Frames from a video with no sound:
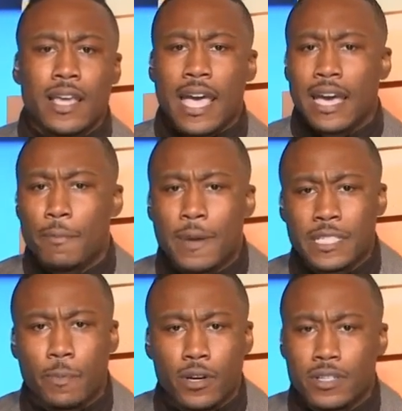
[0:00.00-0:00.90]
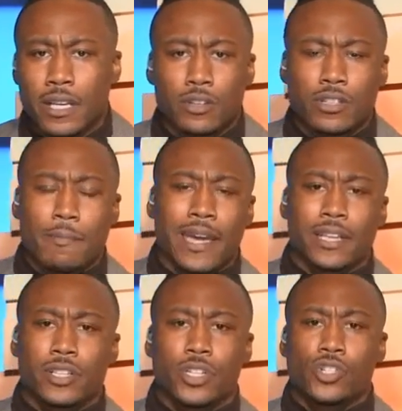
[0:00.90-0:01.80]
and the Pittsburgh Steelers to make
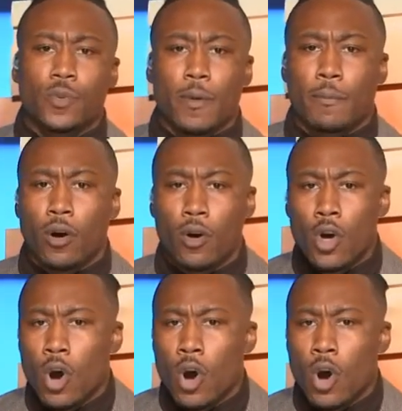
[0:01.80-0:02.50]
it to the Super Bowl?